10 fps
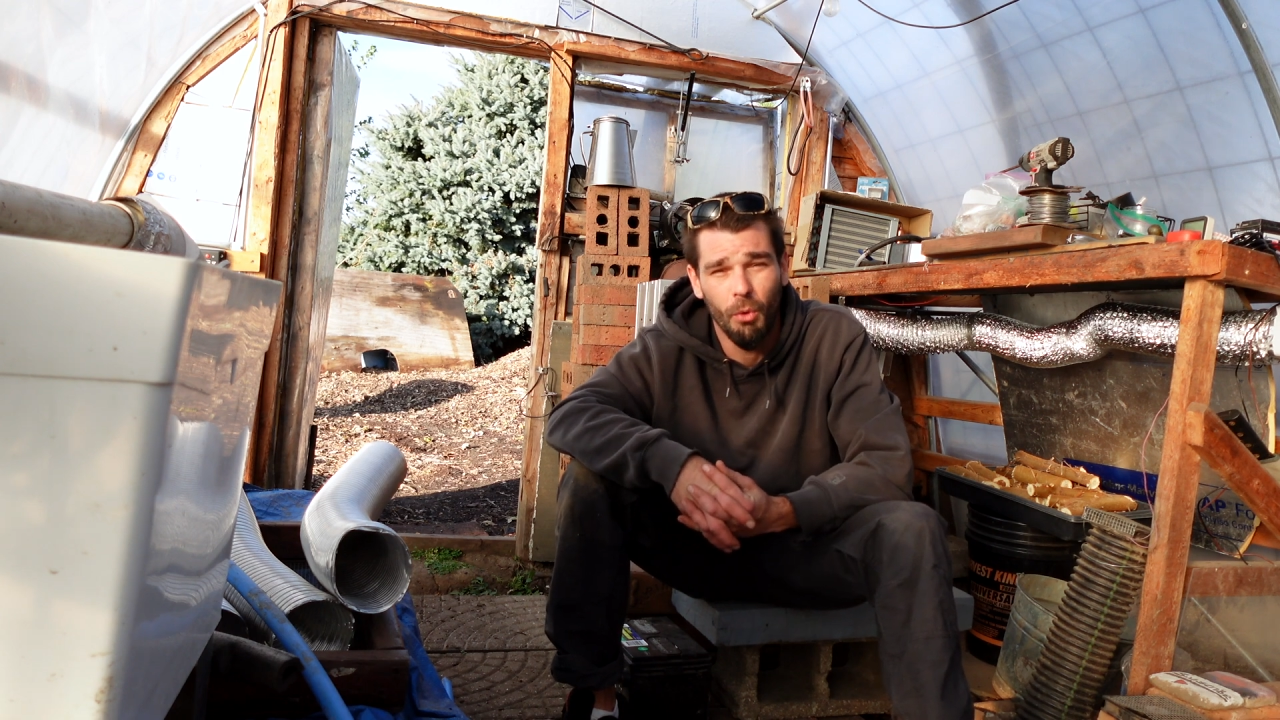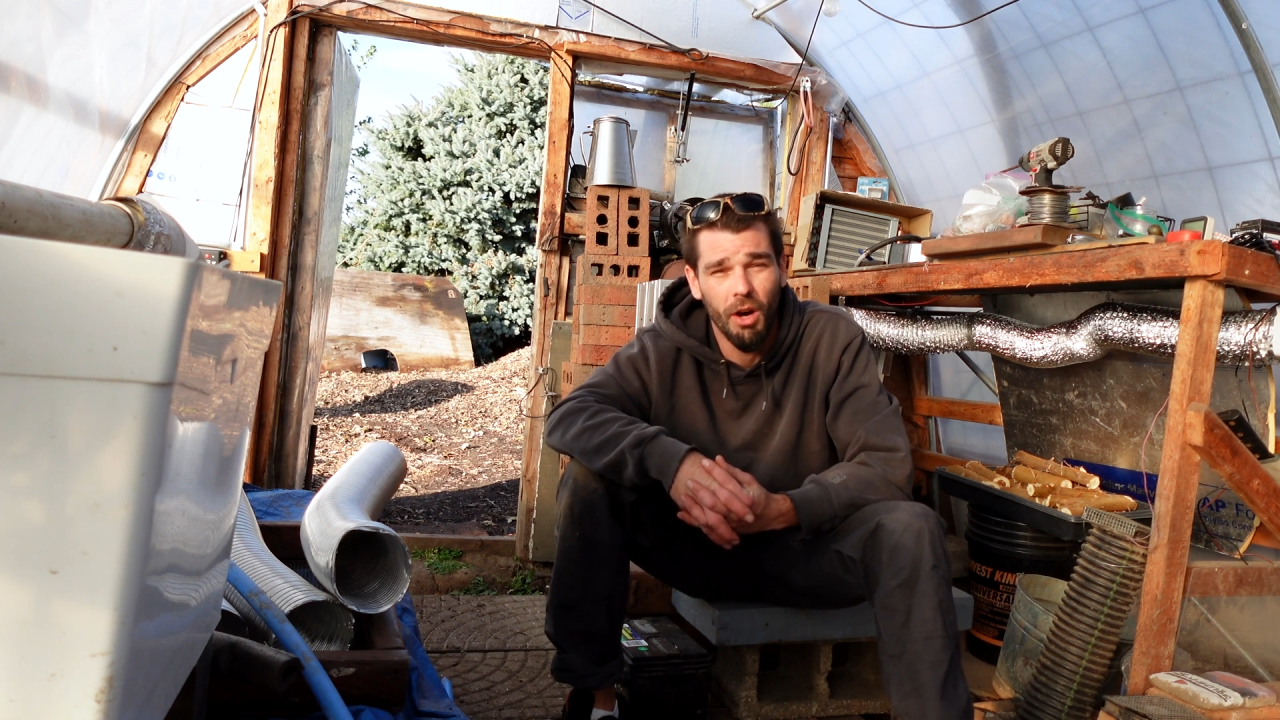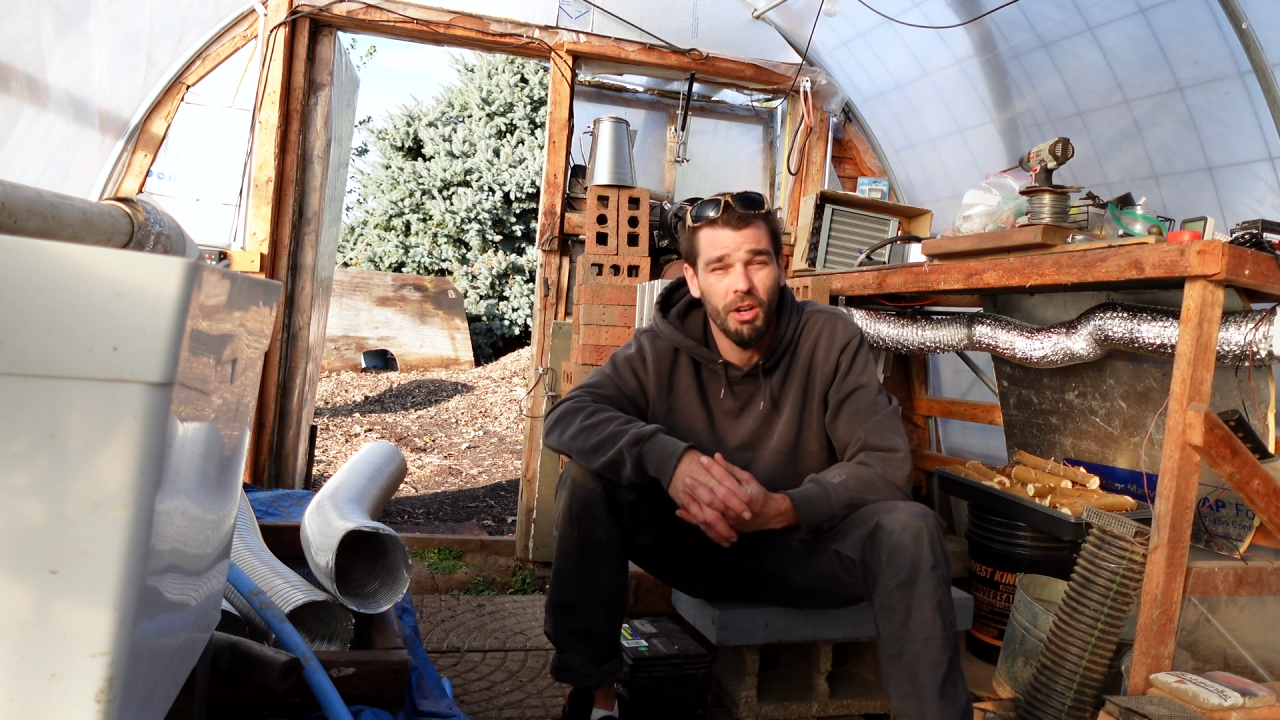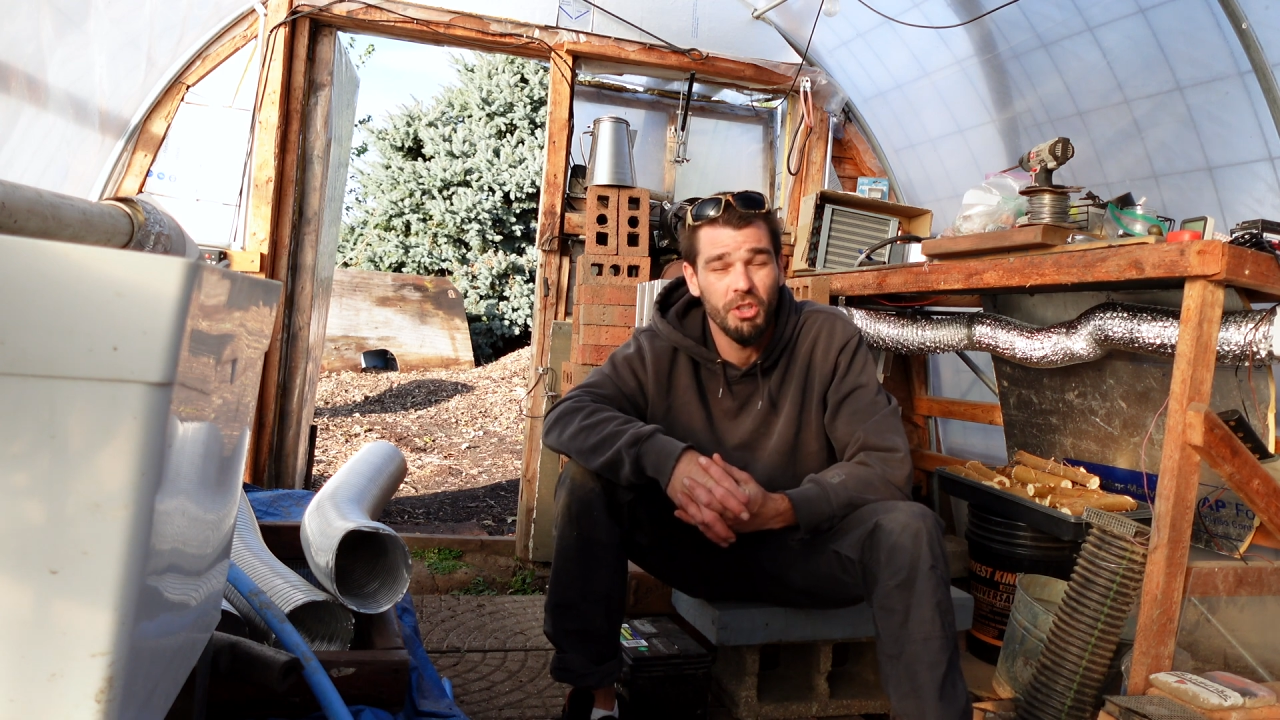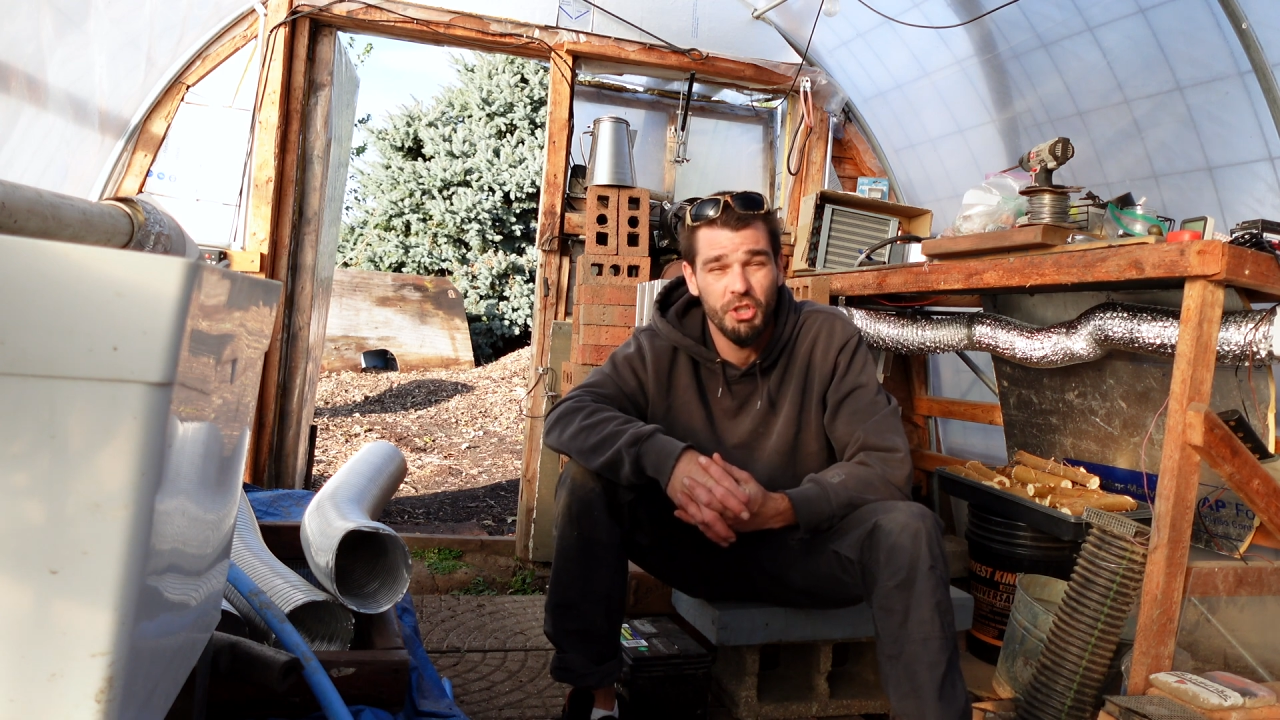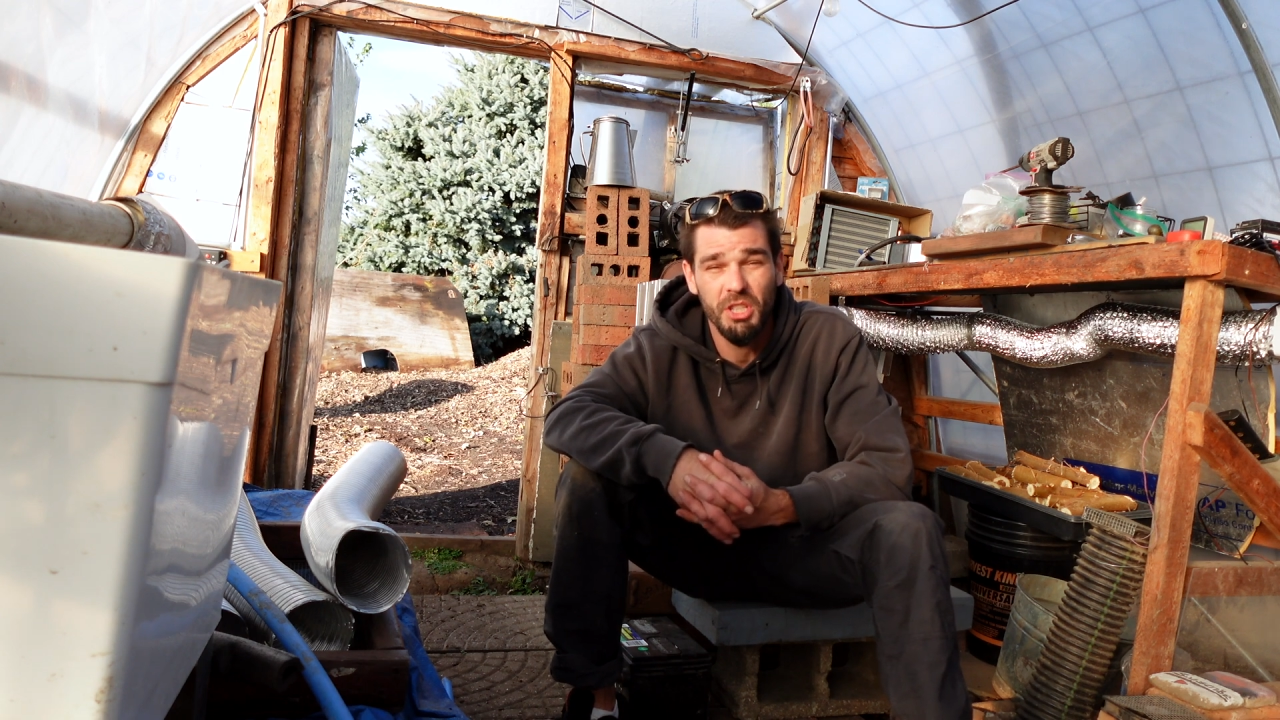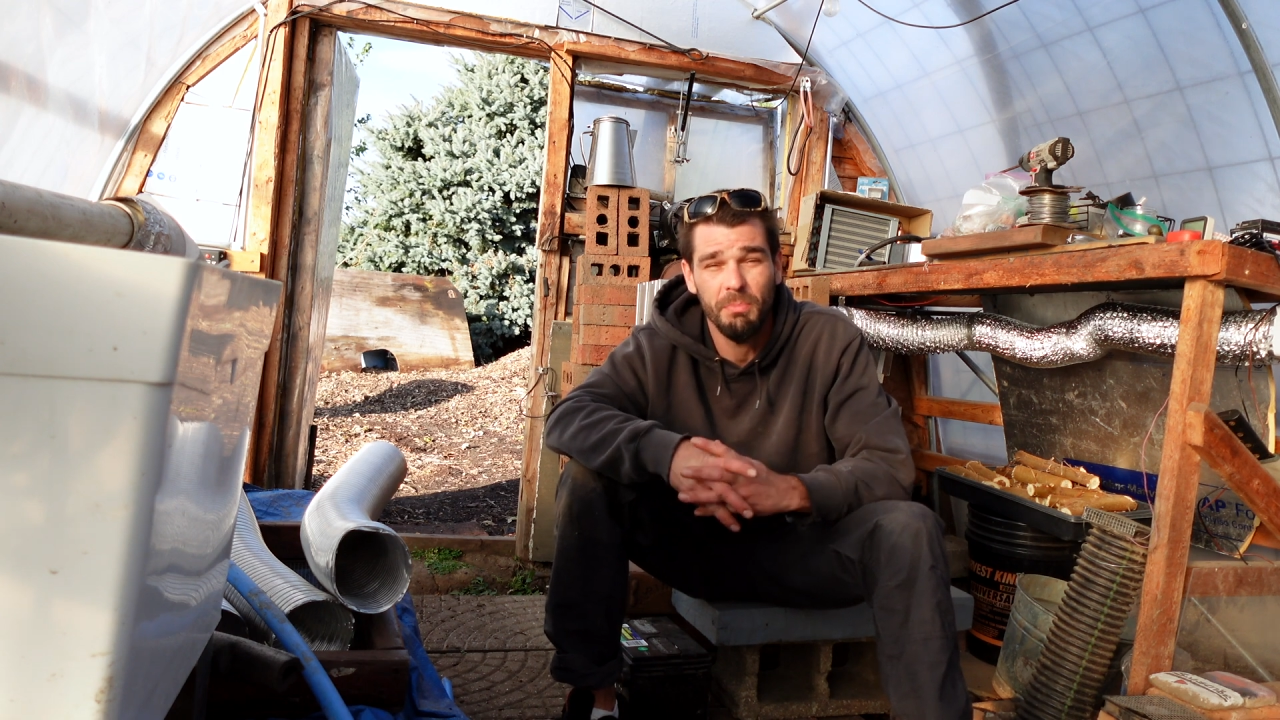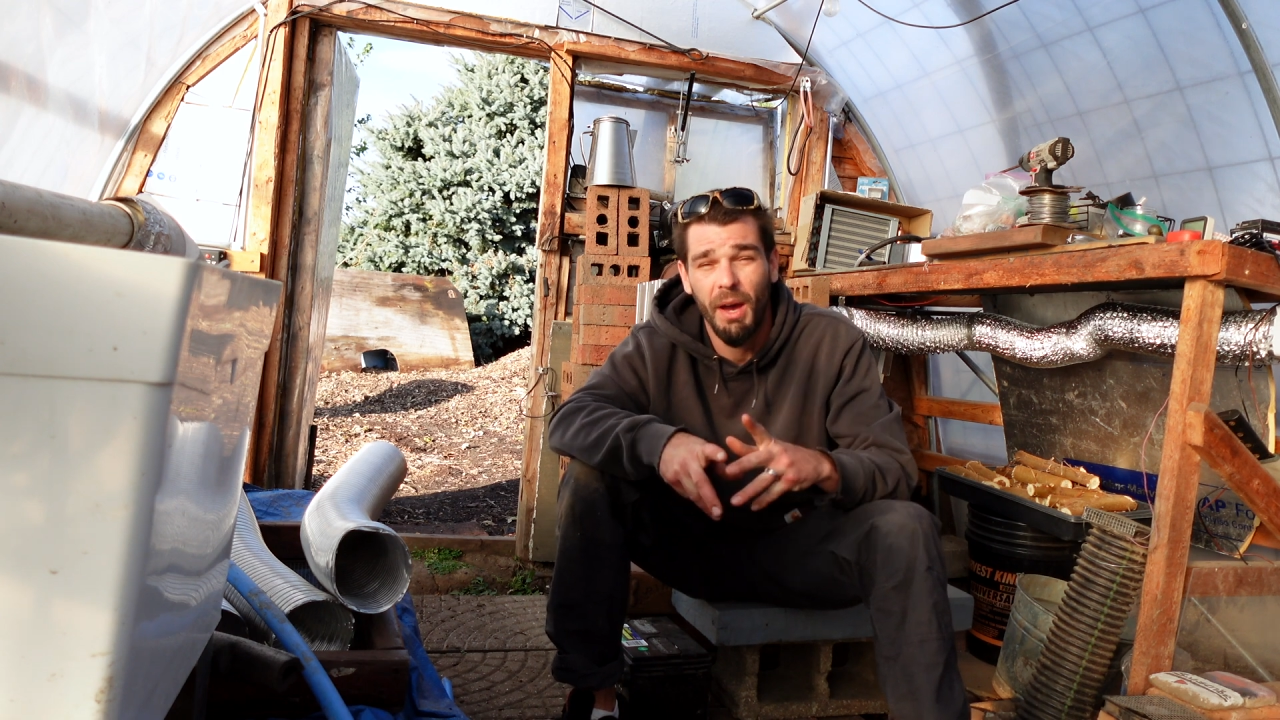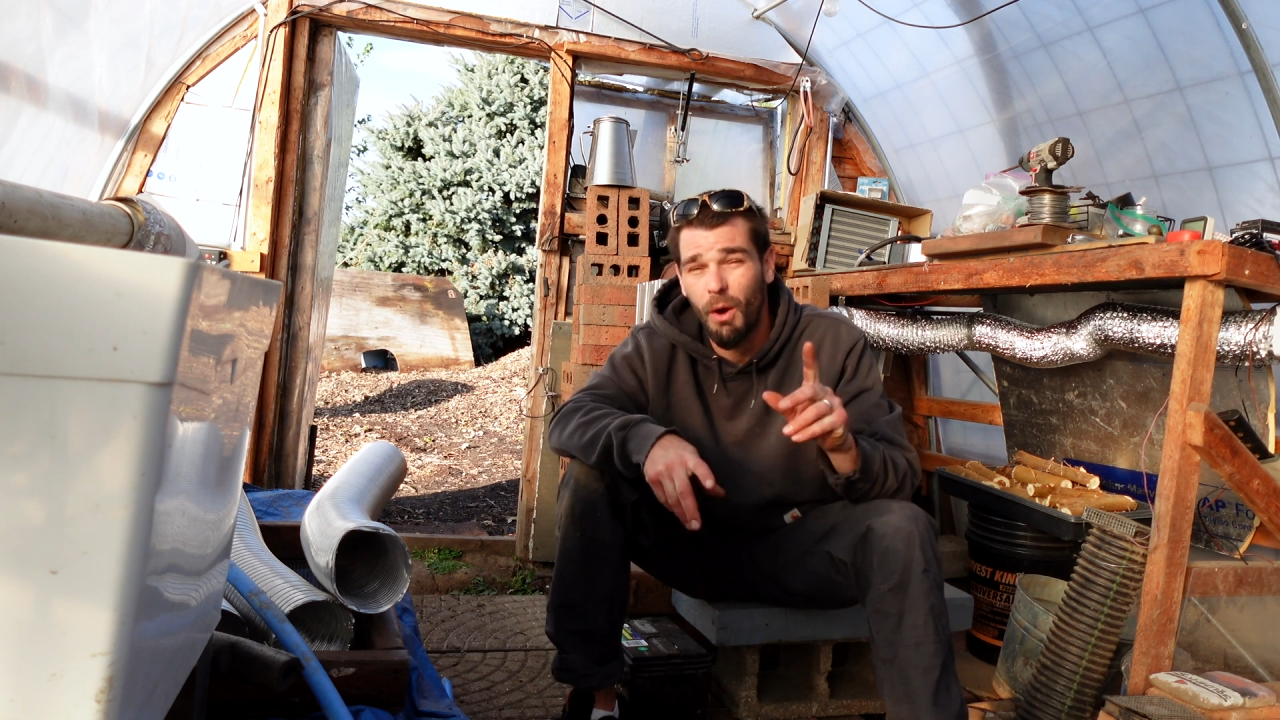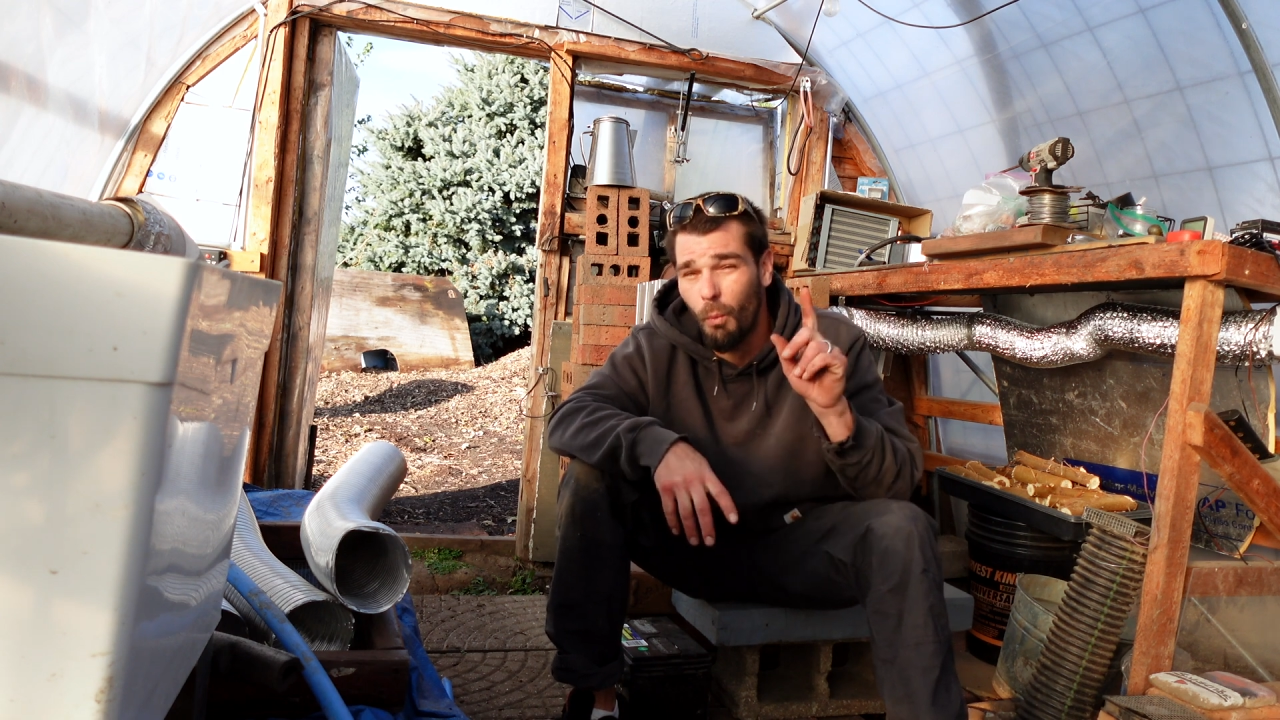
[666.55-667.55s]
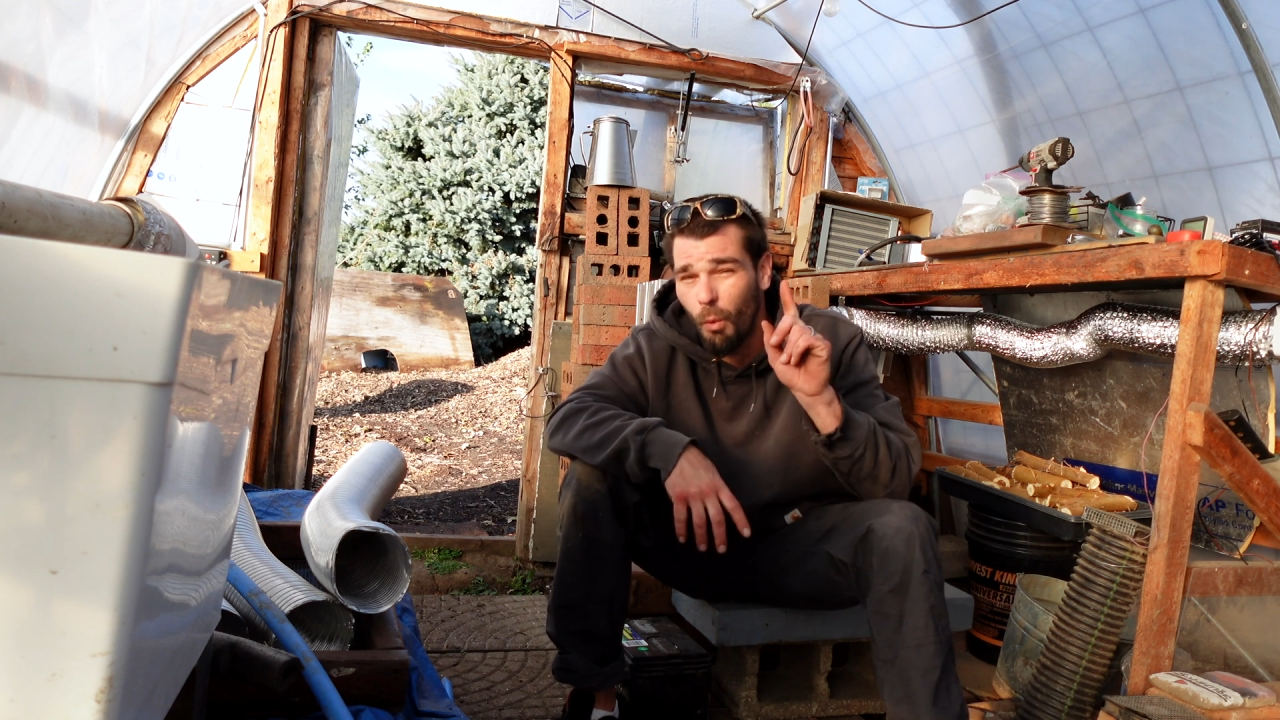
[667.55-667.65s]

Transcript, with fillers: water just by